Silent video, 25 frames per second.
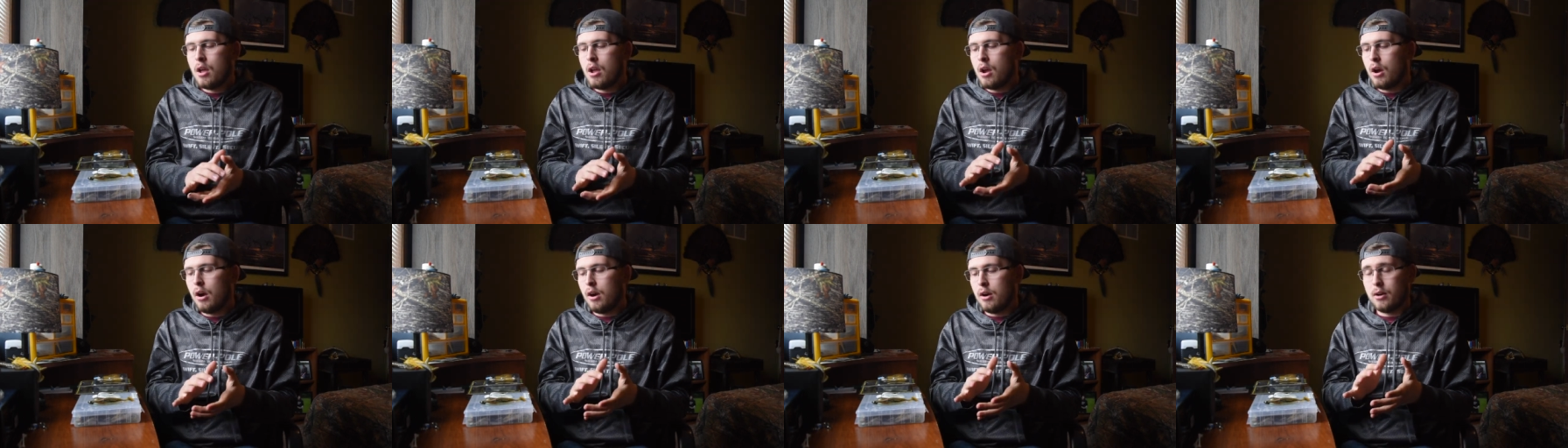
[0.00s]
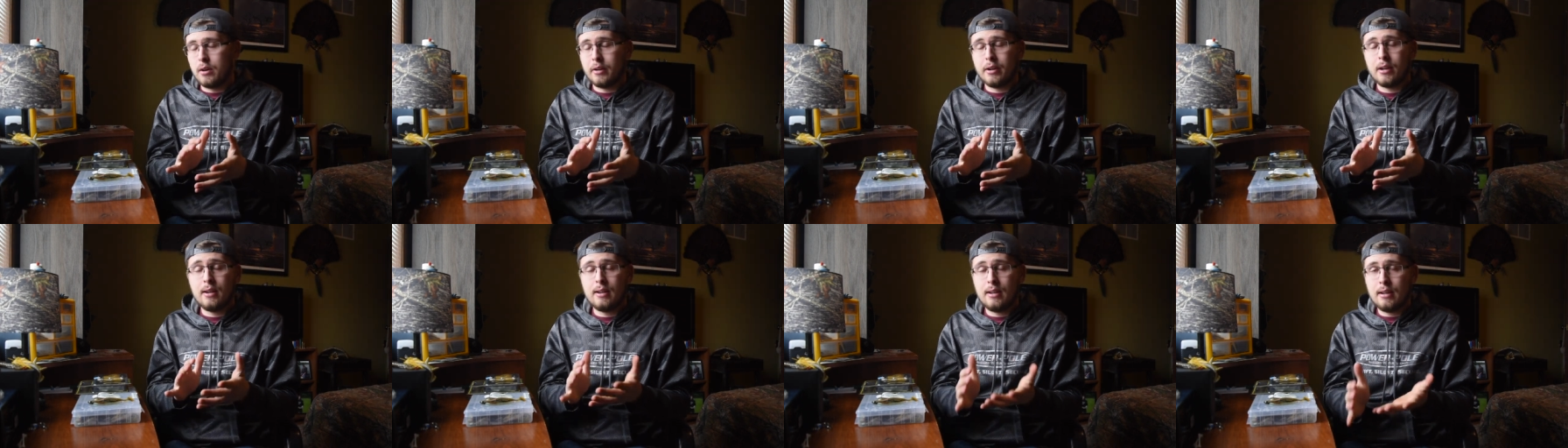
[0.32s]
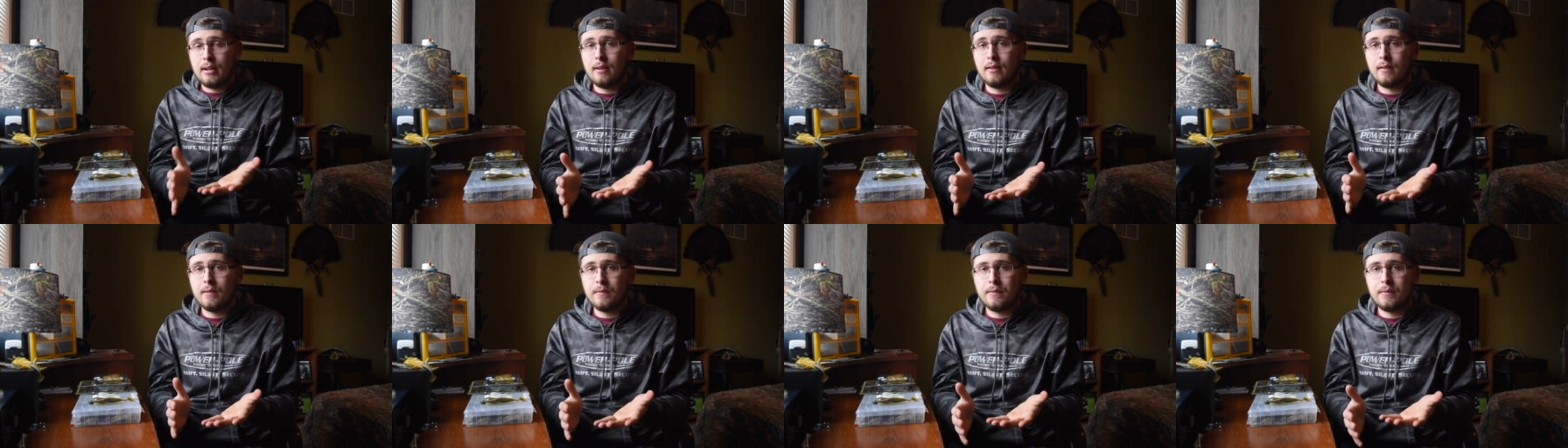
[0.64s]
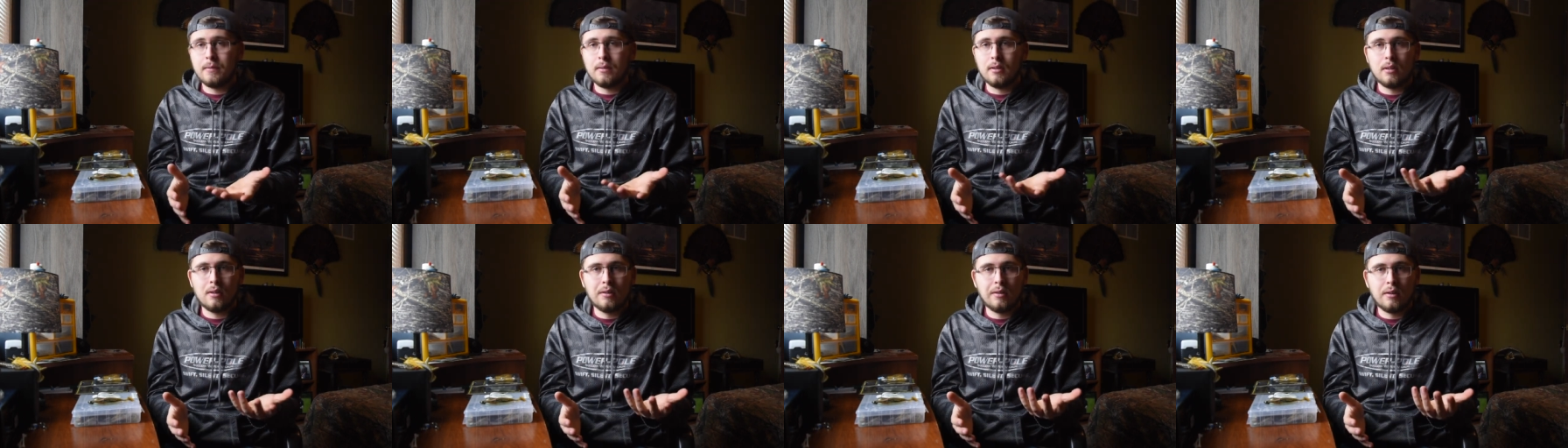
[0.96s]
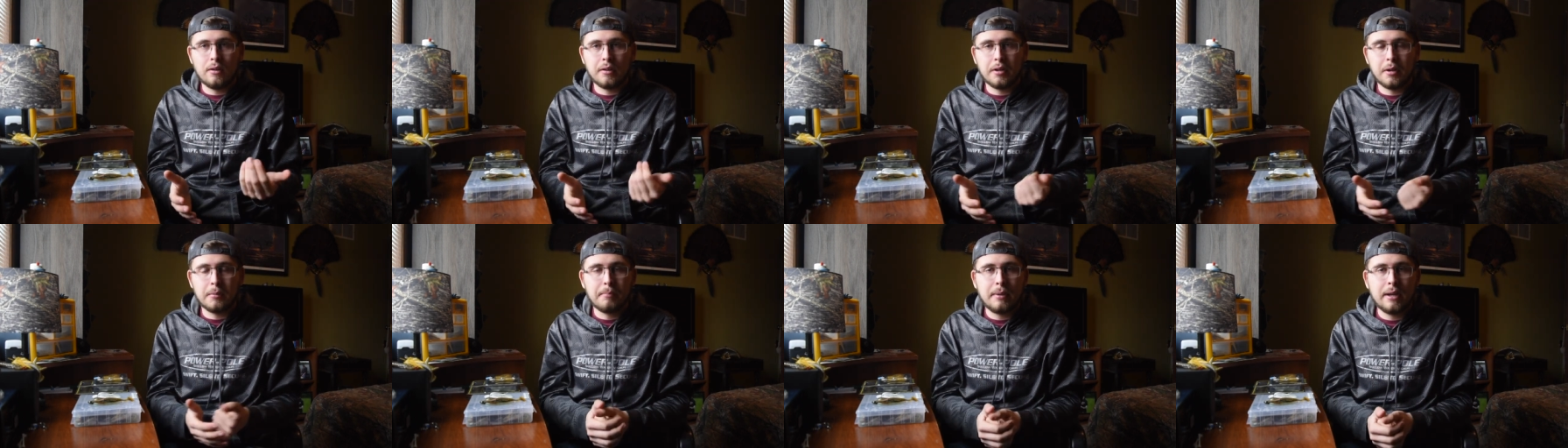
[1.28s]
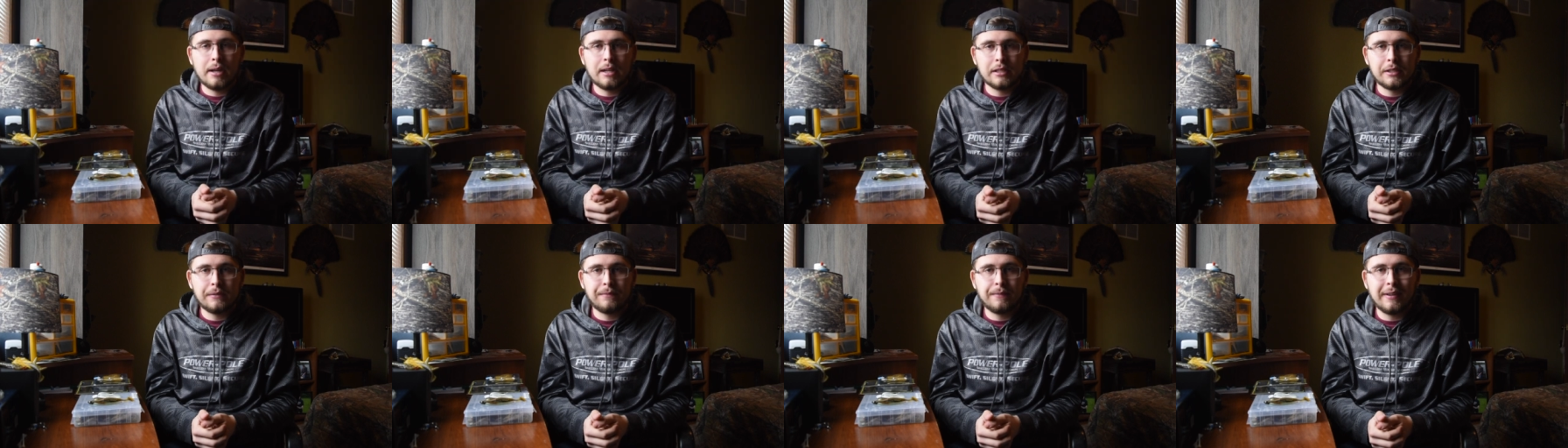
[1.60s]
are going to have, you know, your
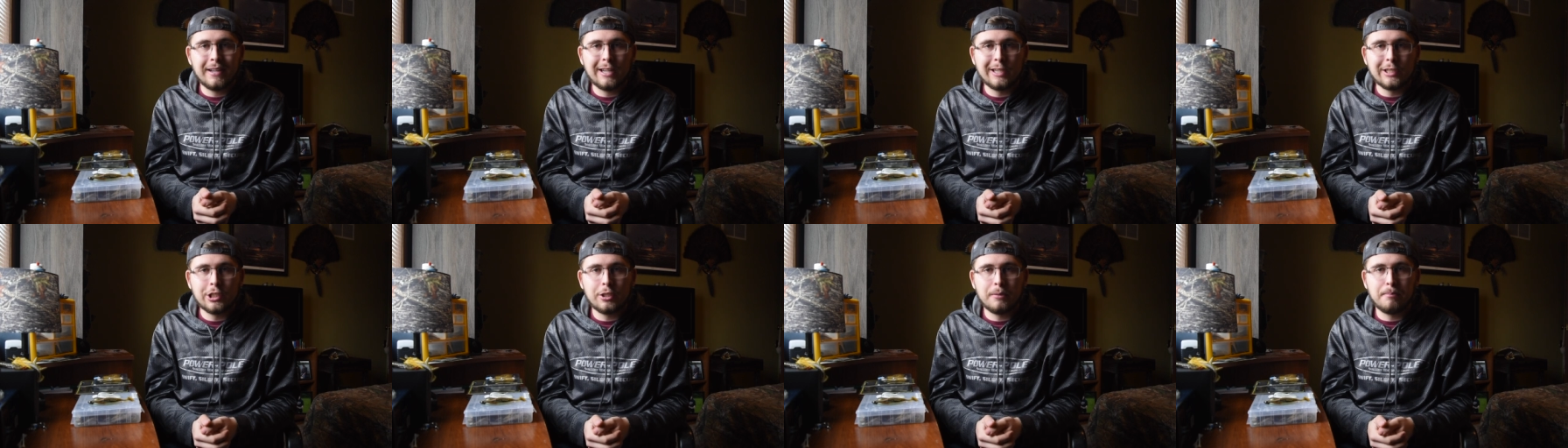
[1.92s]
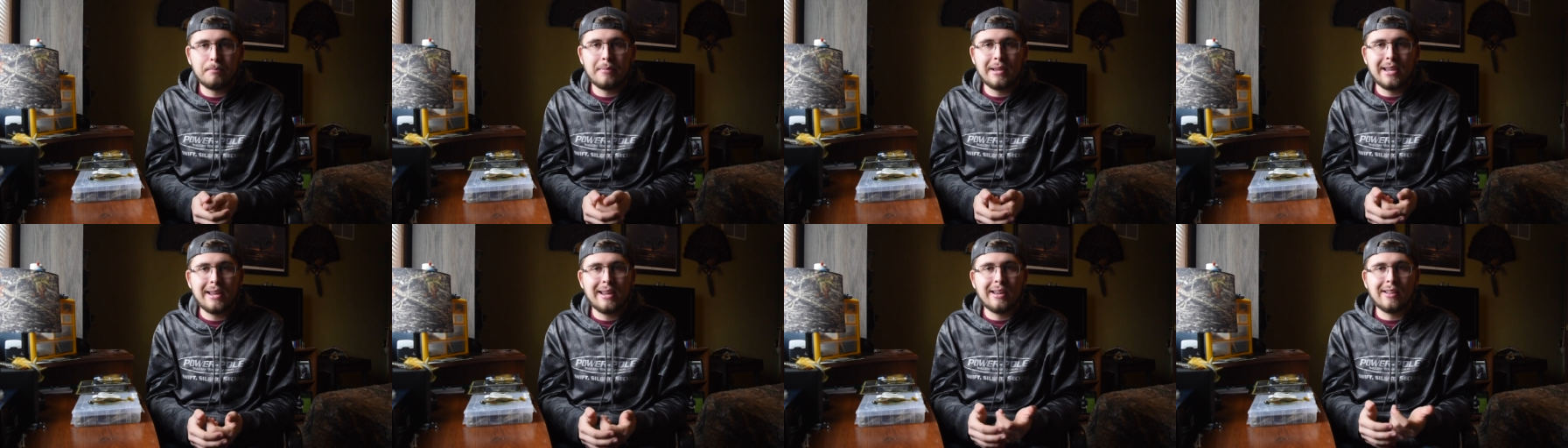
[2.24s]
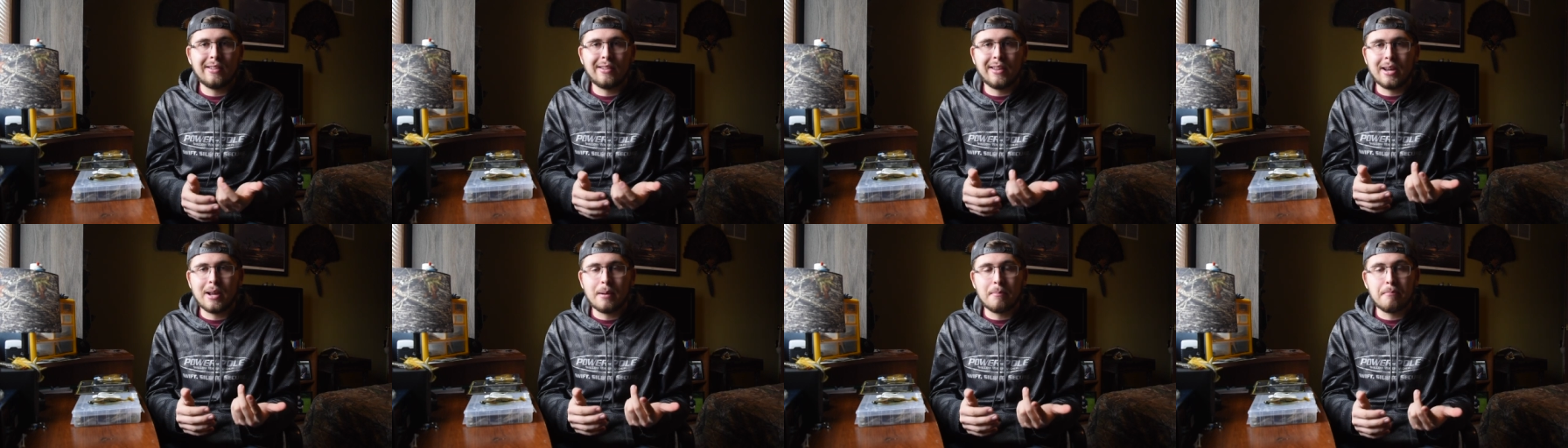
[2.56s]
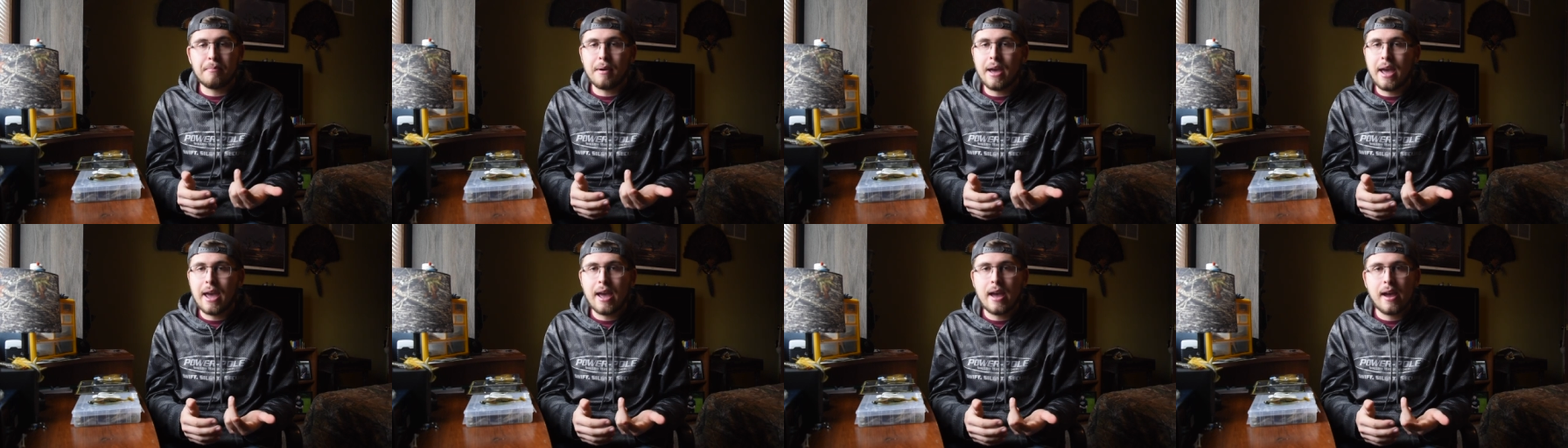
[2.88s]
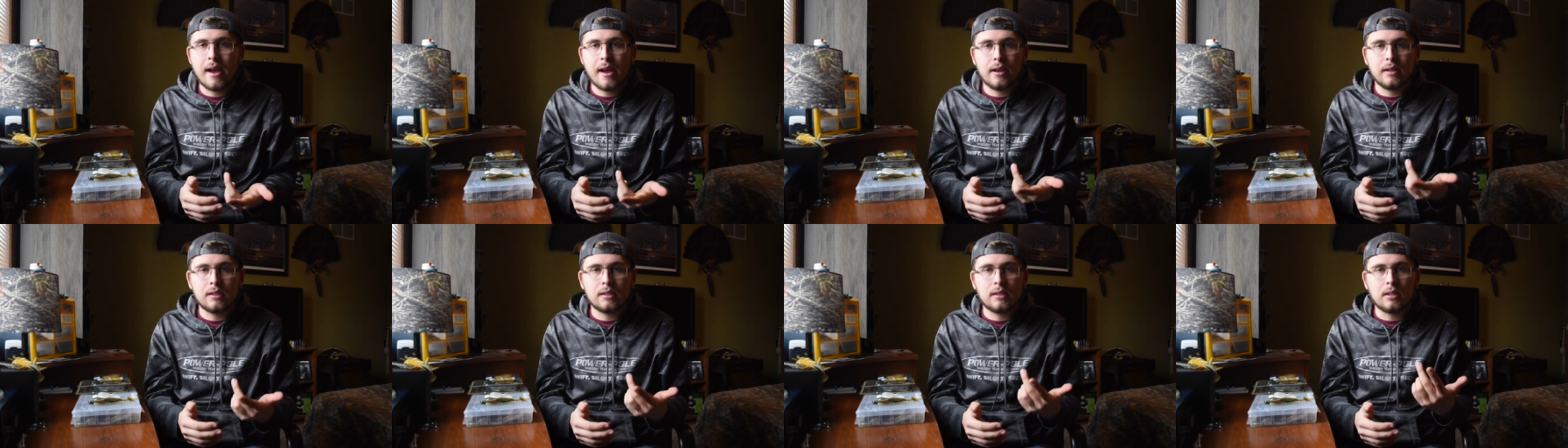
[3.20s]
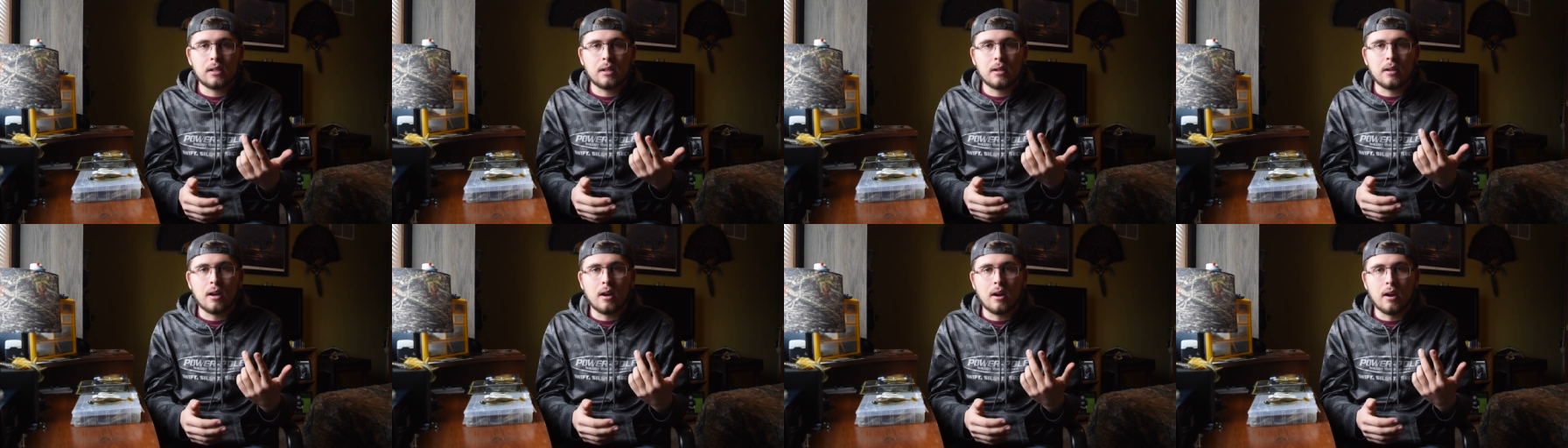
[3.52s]
biggest fish being like a bass,